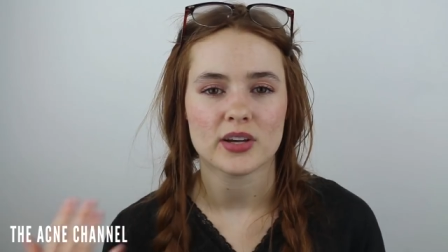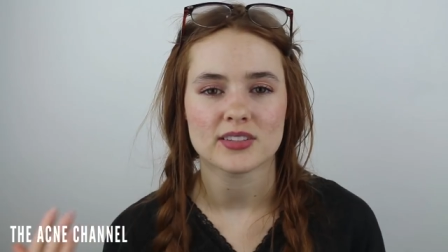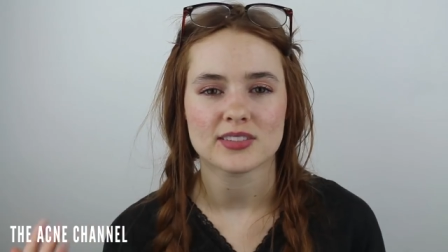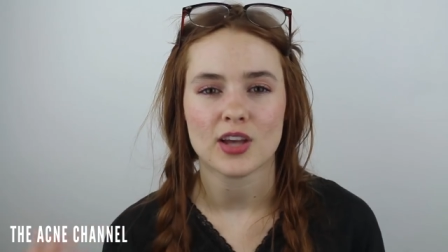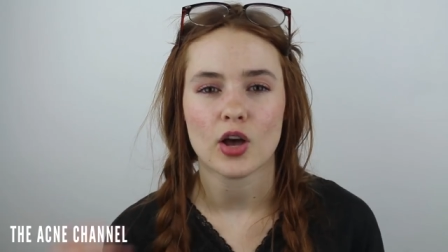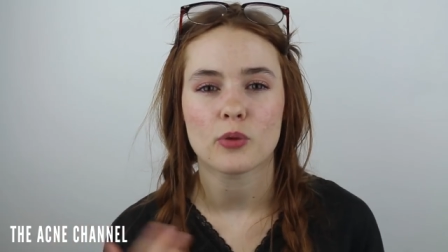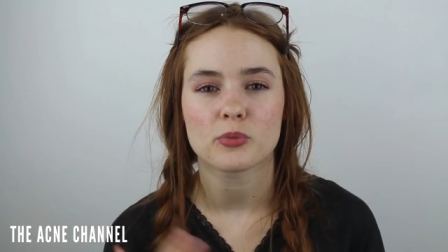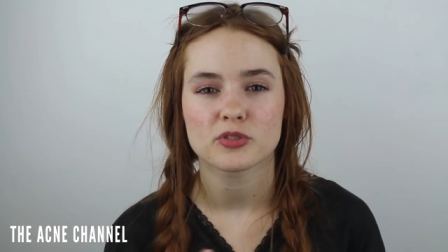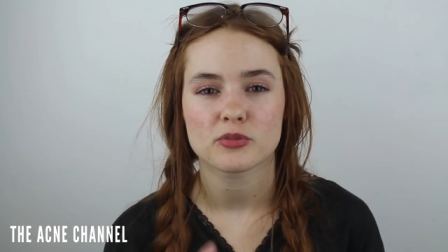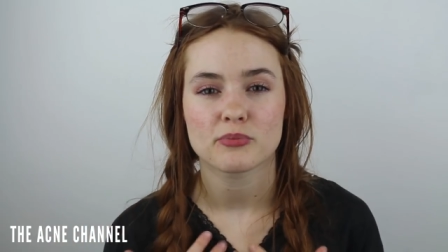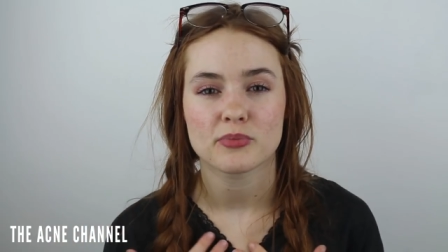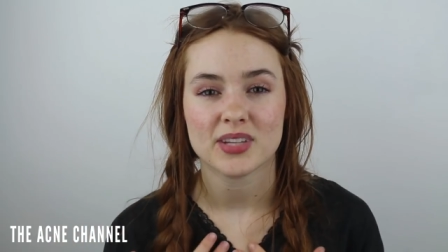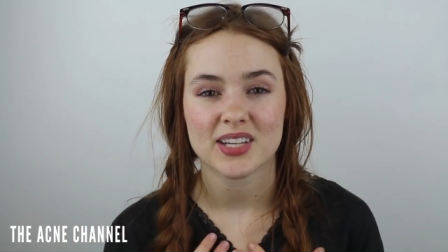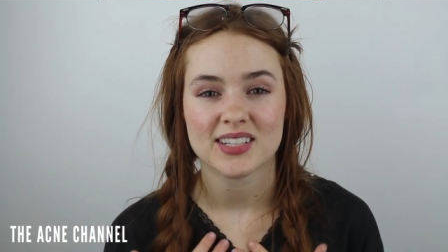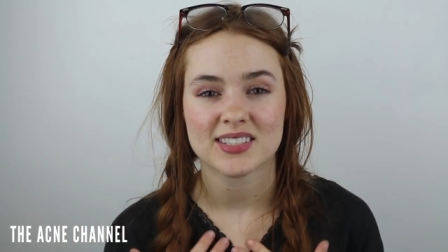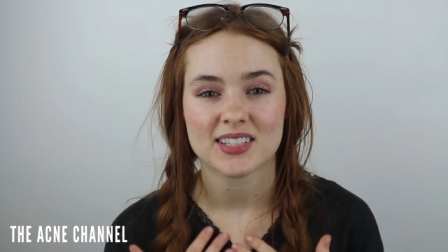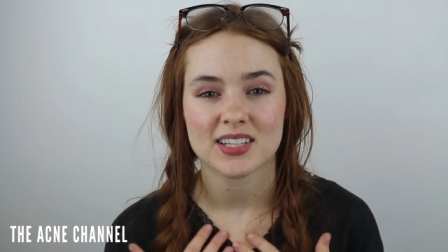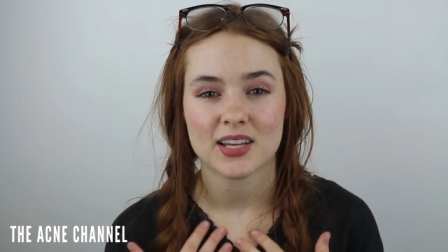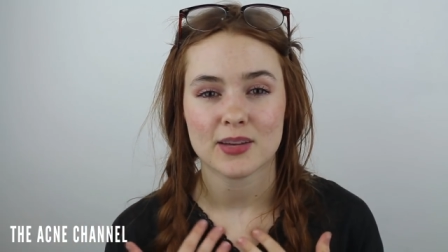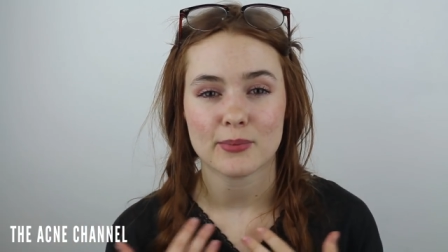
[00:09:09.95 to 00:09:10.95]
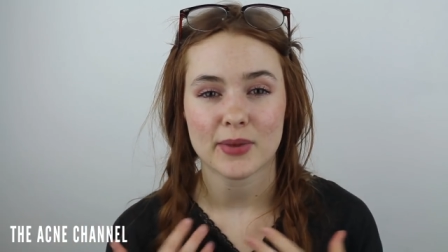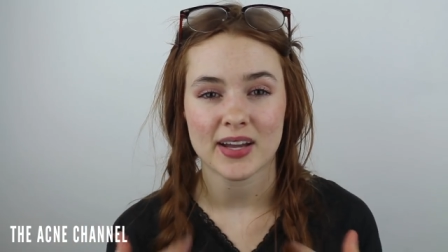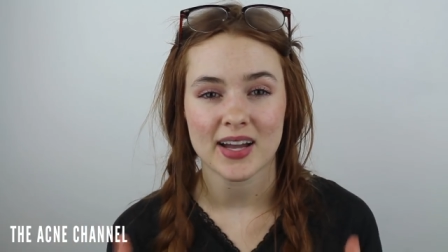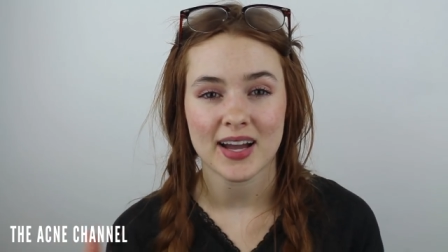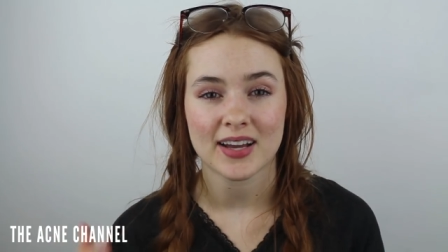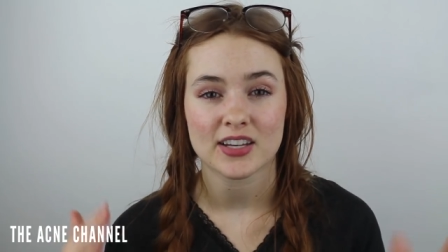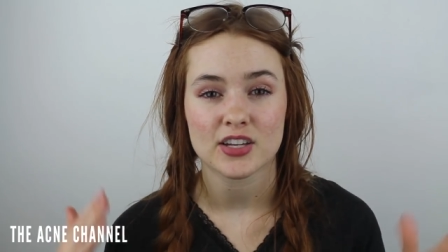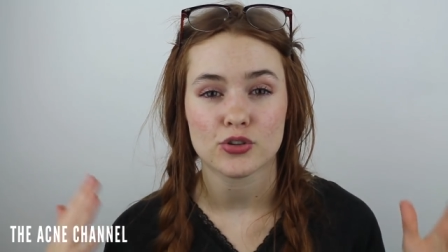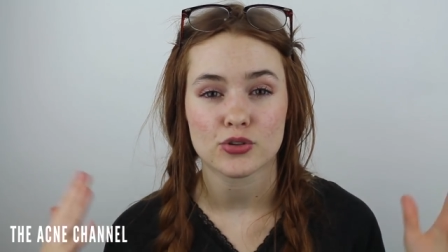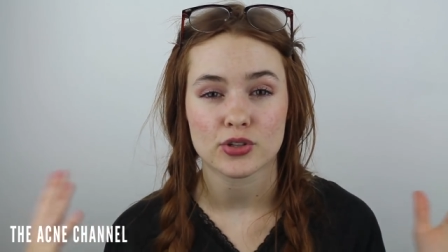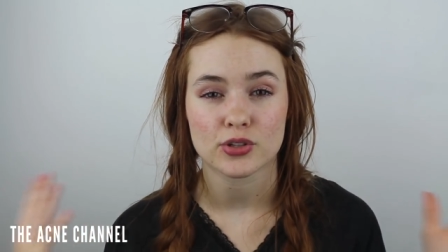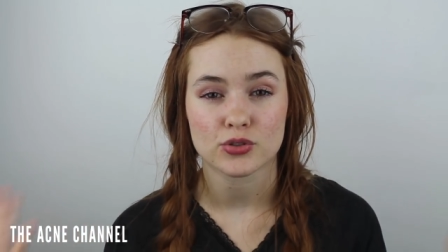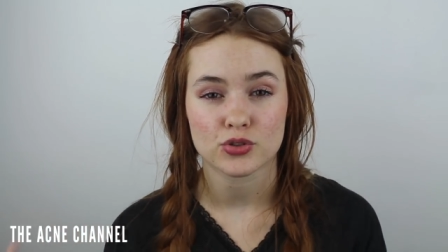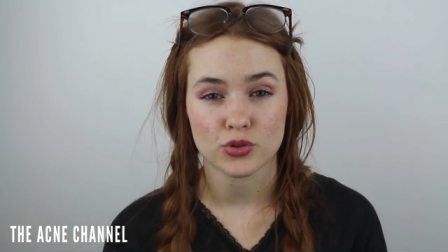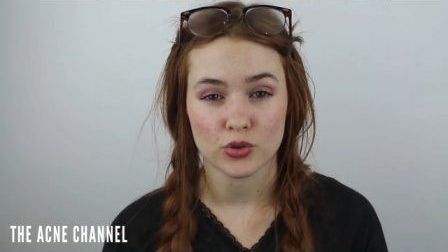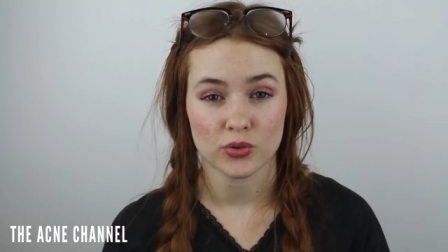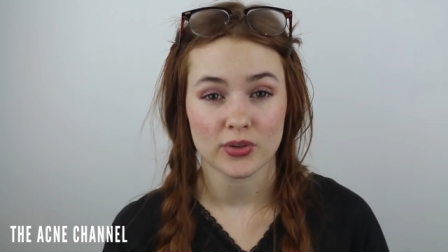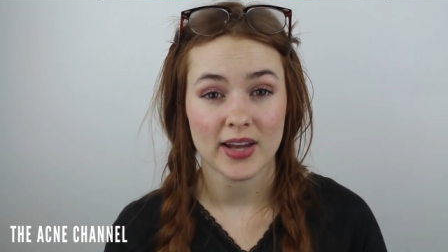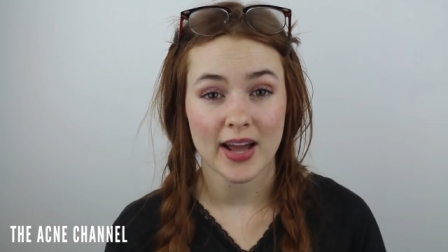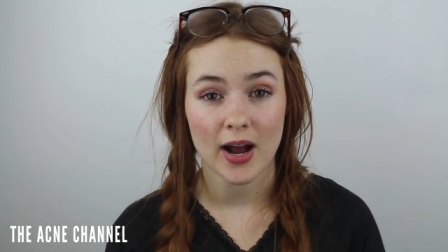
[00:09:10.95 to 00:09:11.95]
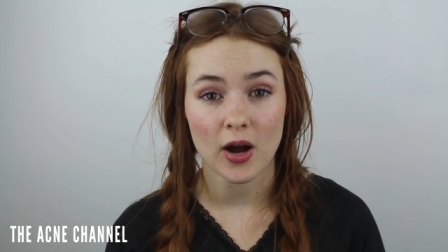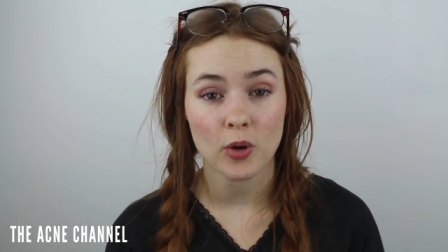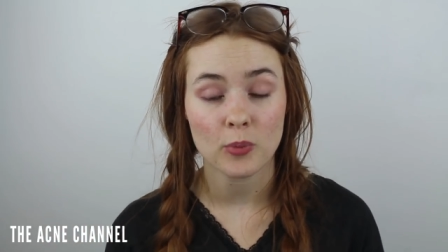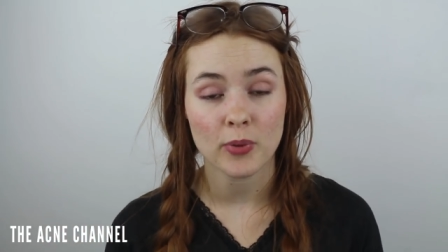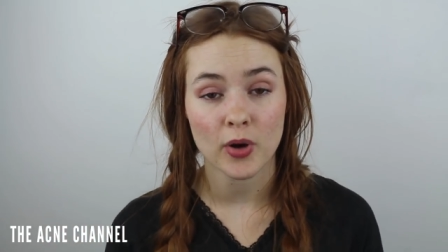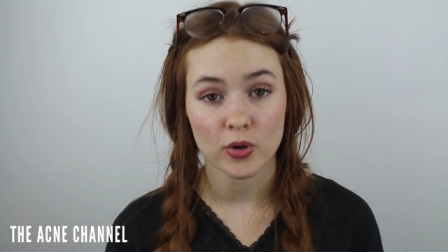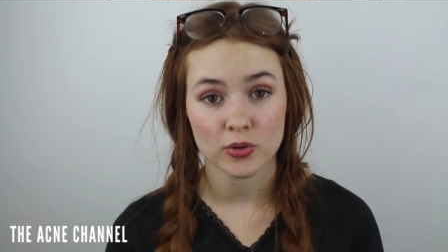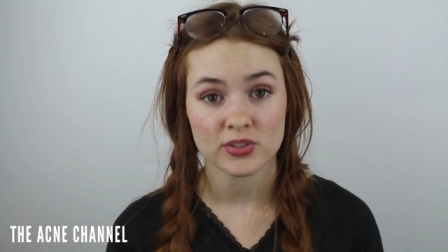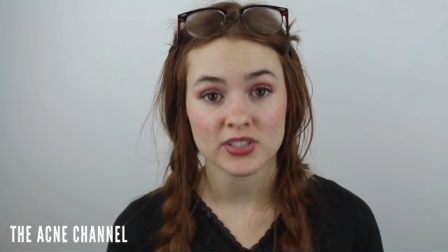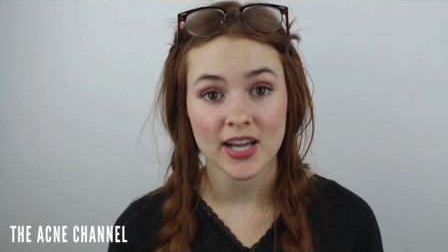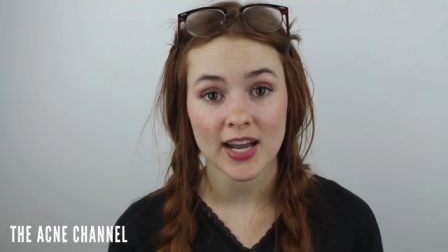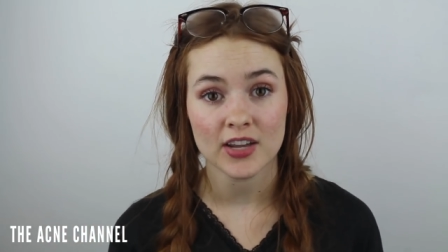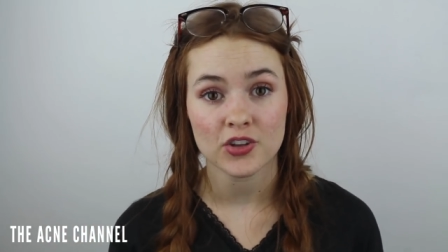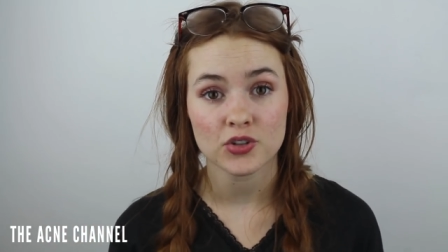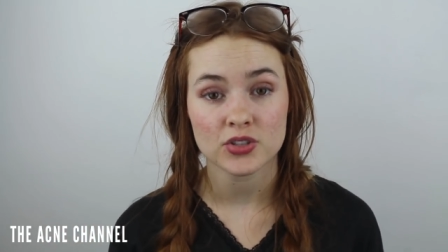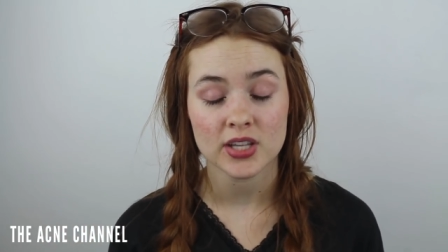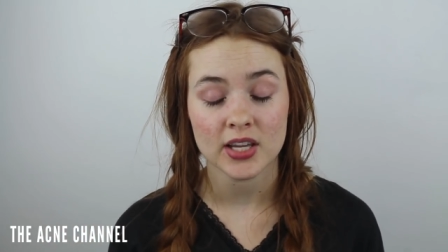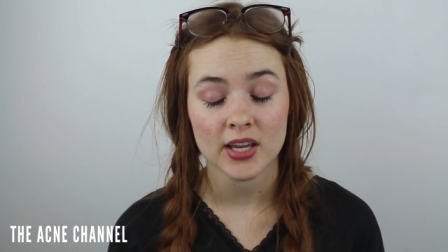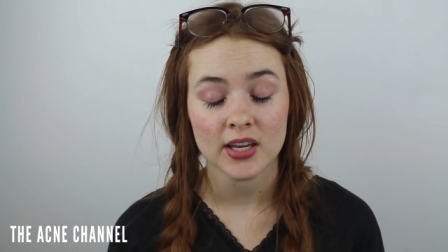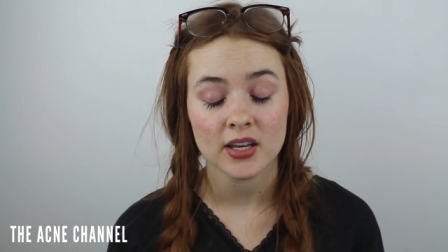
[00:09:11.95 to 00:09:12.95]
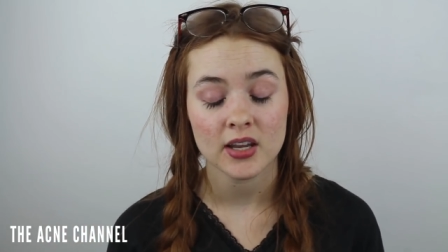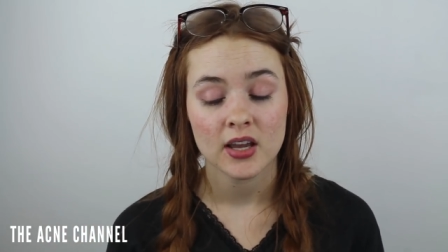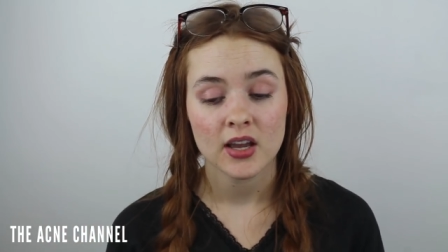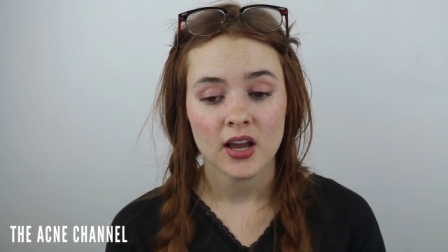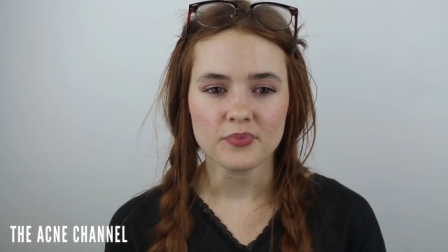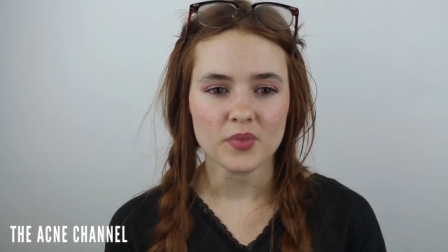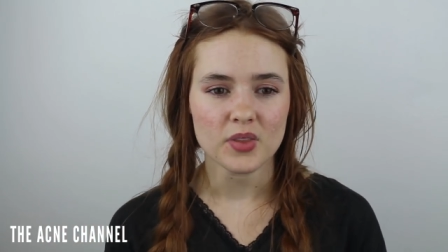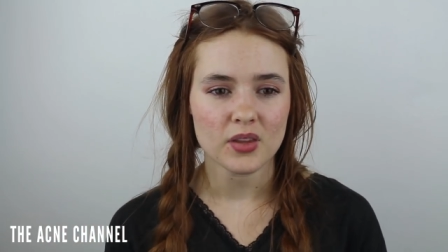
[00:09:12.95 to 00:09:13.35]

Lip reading: has helped me to keep my acne under control now post Accutane.